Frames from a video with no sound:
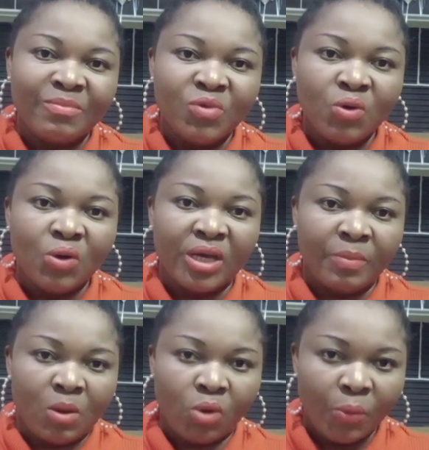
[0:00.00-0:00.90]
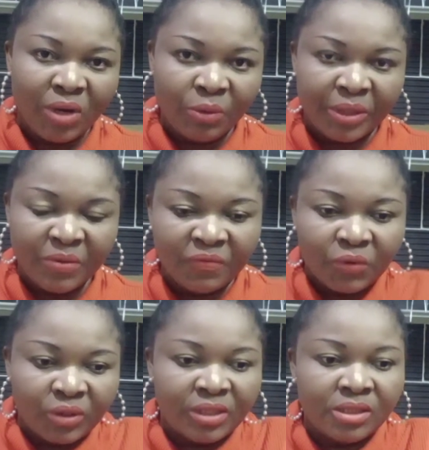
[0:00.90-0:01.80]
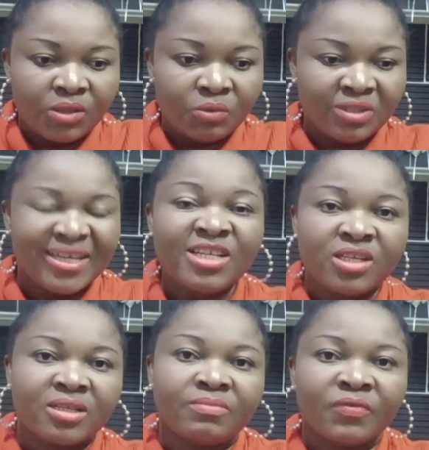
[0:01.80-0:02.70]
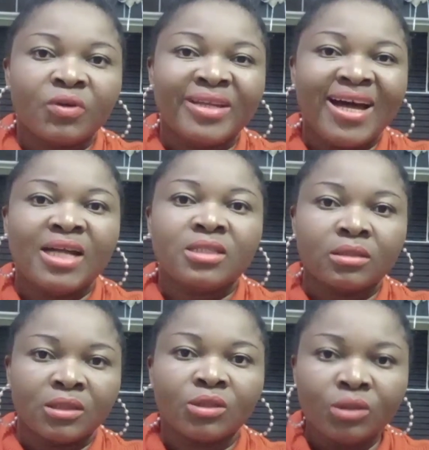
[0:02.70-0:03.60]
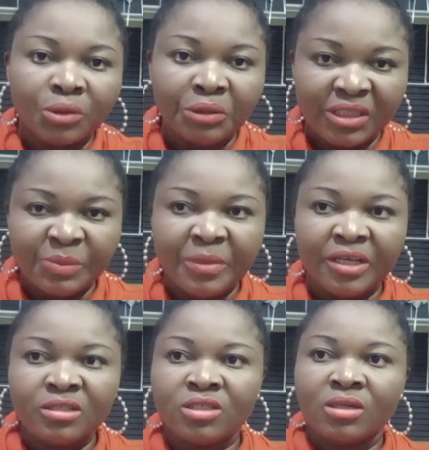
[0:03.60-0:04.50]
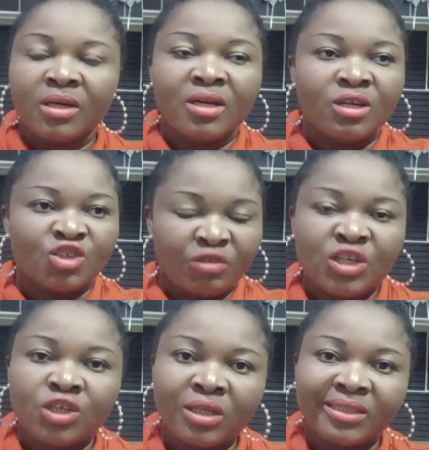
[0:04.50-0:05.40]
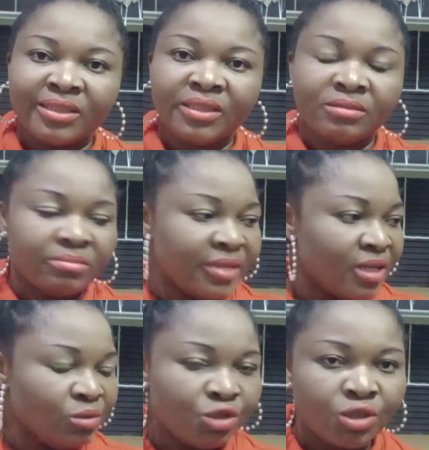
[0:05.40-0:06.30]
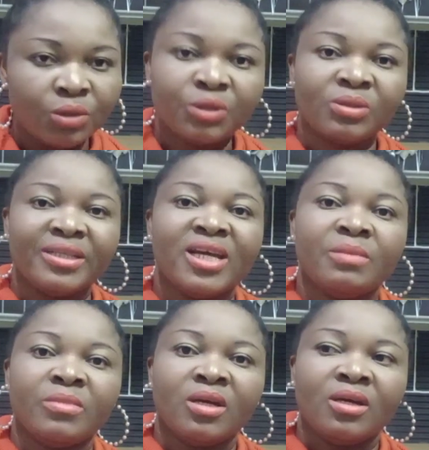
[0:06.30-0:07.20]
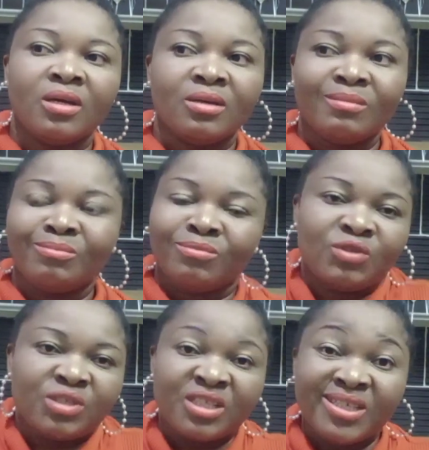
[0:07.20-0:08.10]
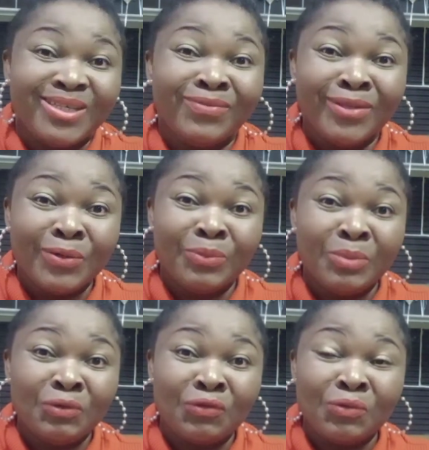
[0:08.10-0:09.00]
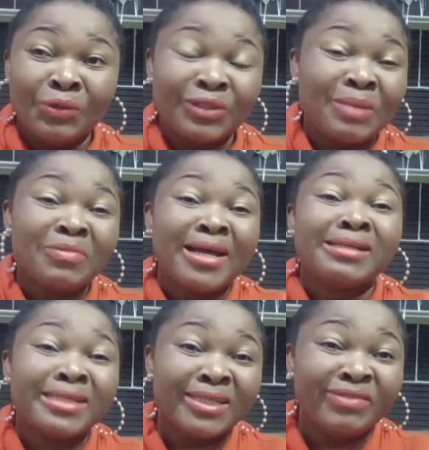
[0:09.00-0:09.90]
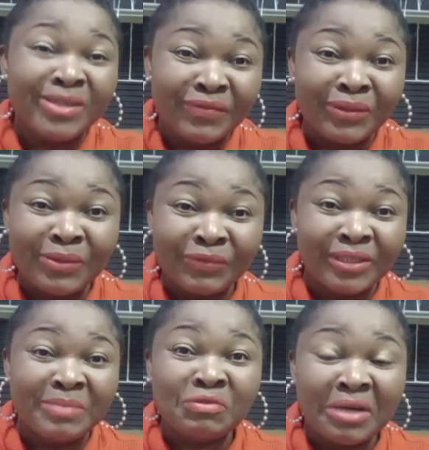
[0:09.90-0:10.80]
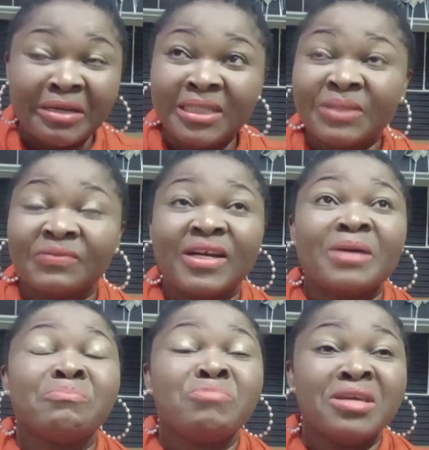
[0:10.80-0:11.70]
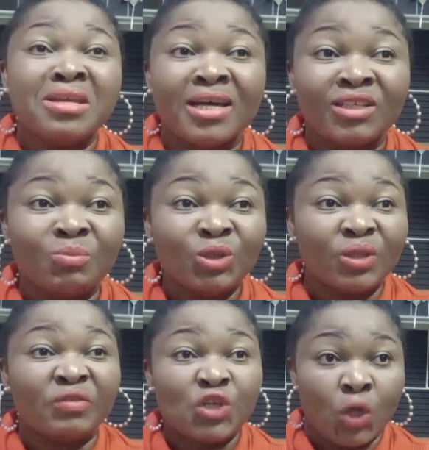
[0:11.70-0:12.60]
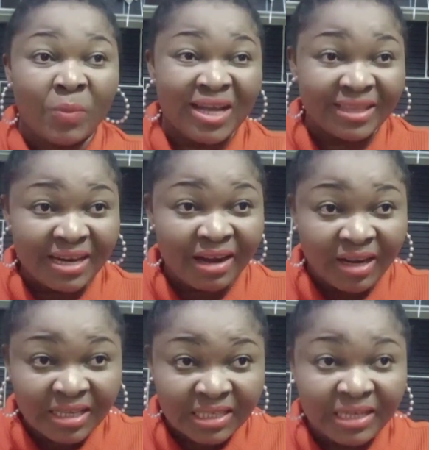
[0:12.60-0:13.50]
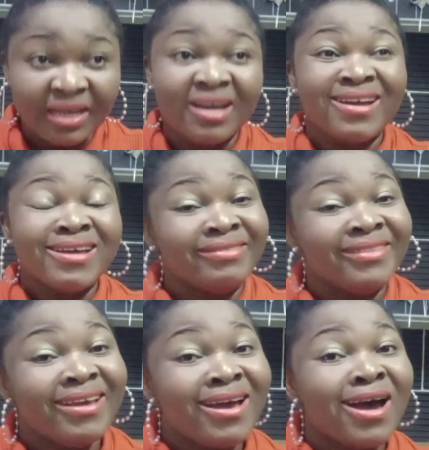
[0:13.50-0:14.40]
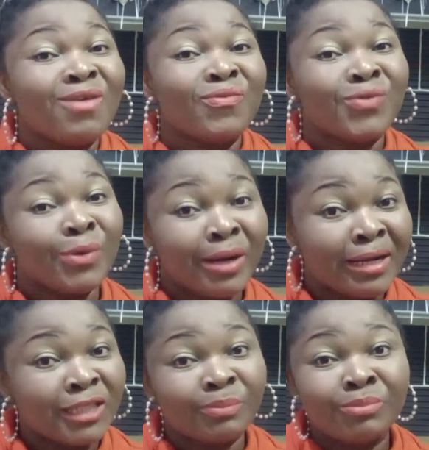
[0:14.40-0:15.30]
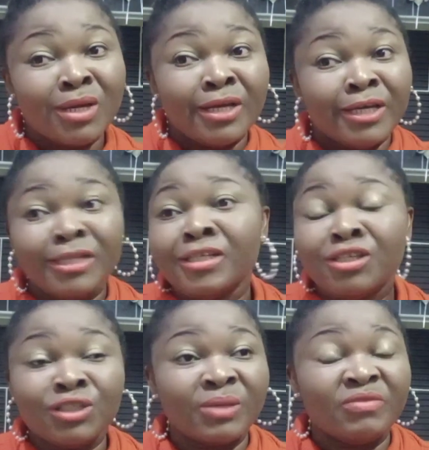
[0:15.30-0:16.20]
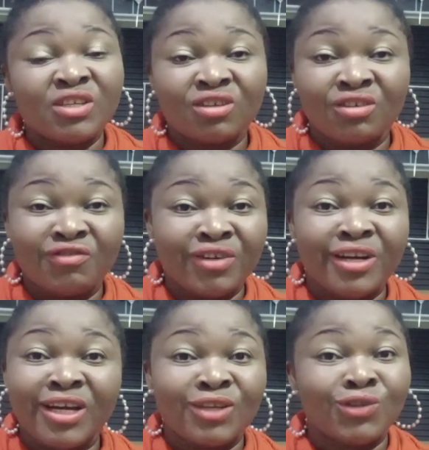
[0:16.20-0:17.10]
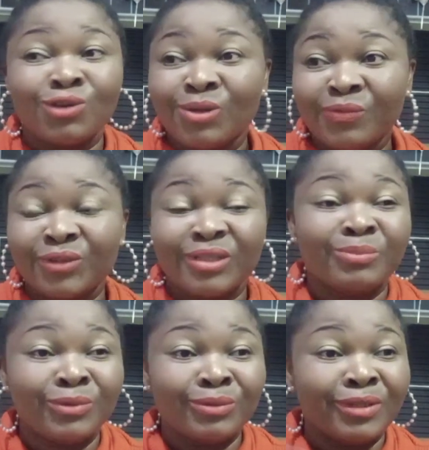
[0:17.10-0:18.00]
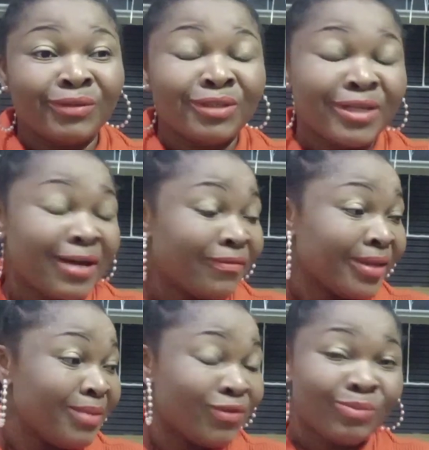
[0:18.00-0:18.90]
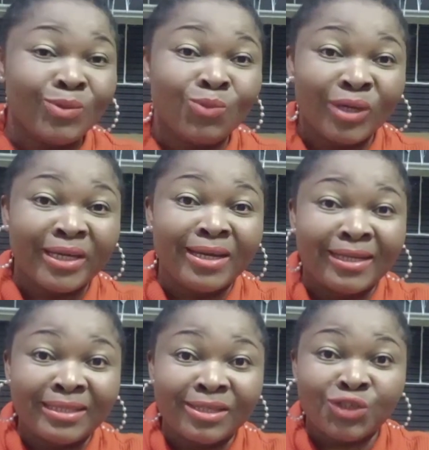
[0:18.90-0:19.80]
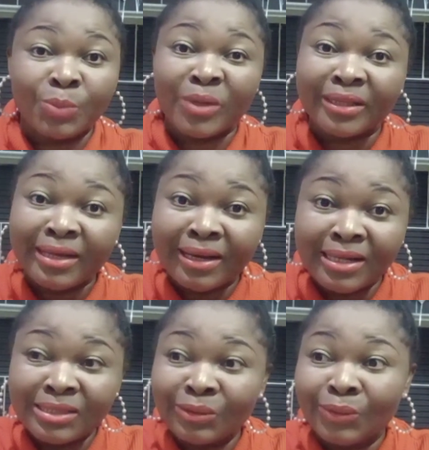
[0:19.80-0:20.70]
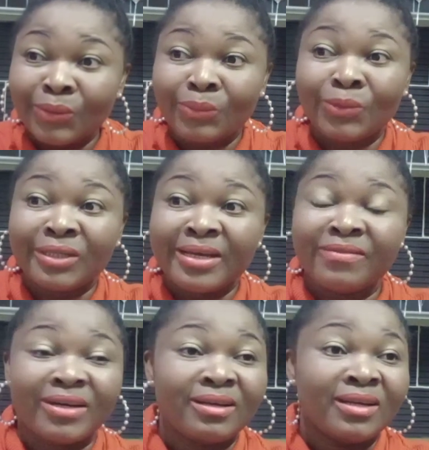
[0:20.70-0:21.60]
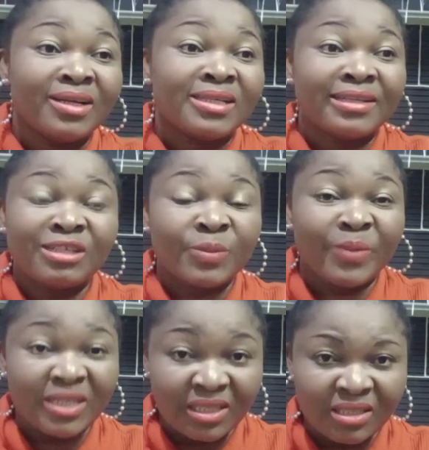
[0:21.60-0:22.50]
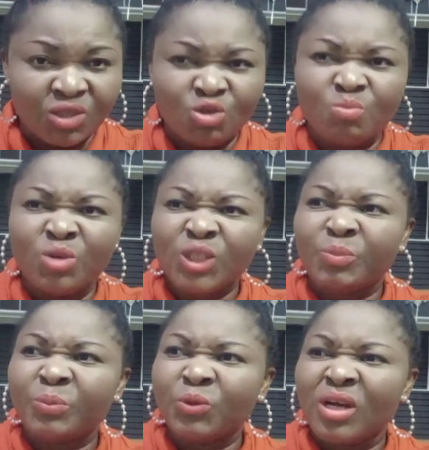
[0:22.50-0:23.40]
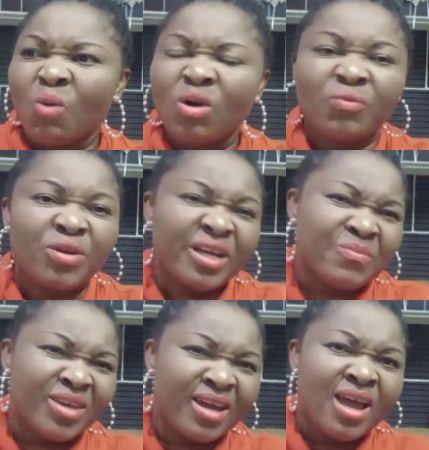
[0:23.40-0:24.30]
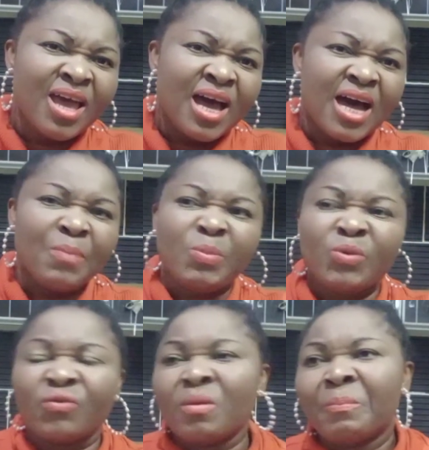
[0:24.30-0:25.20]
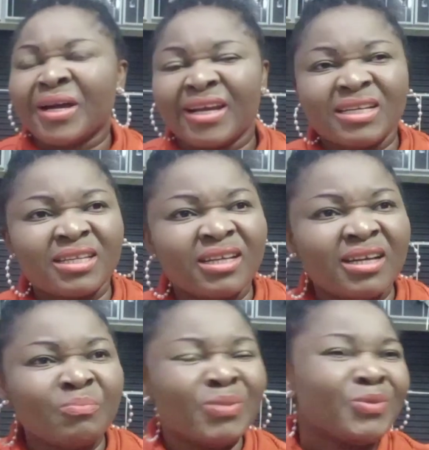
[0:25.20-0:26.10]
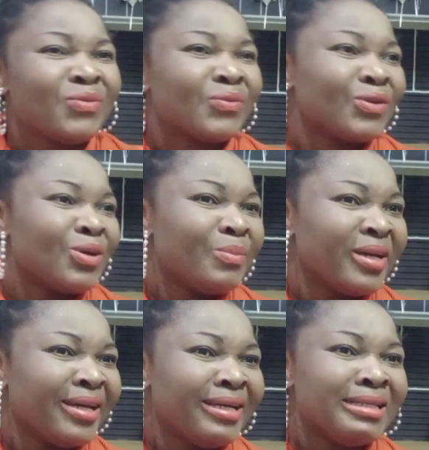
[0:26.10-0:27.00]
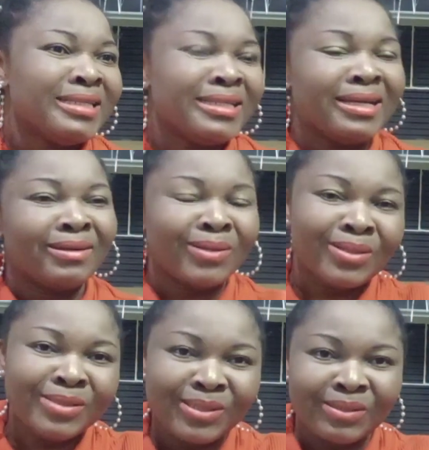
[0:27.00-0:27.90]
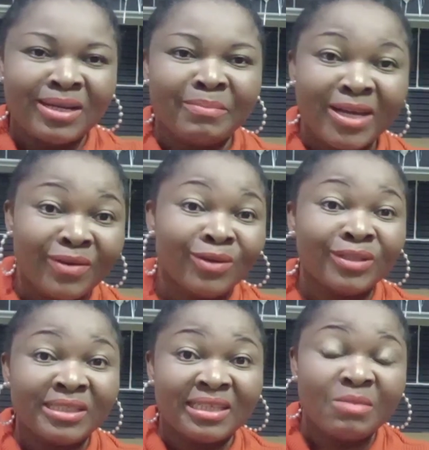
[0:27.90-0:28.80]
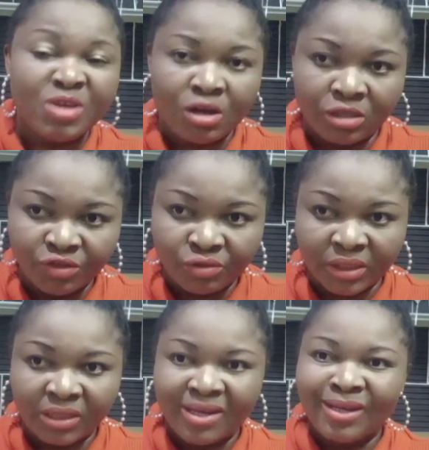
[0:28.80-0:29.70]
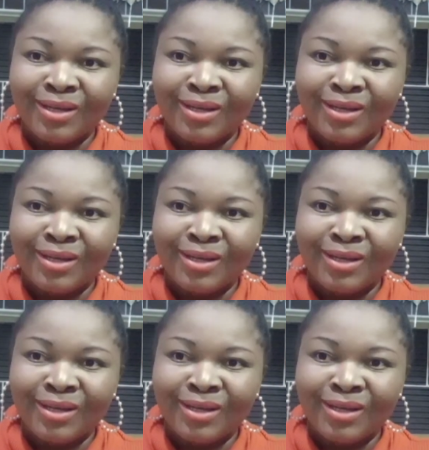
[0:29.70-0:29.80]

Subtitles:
them know about what we're looking for is to search for that on Google Image, screenshot it, then you show to them to see if they will be able to know it. Sometimes it's even difficult for them to identify, being that most of the shop attendants here, they are foreigners. Indigenous of this country, they are so comfortable, they don't have time to be working as a shop attendants or whatever, salespersons. So most people that work for them here are people from Pakistan, people from India, all these other minor Islamic countries.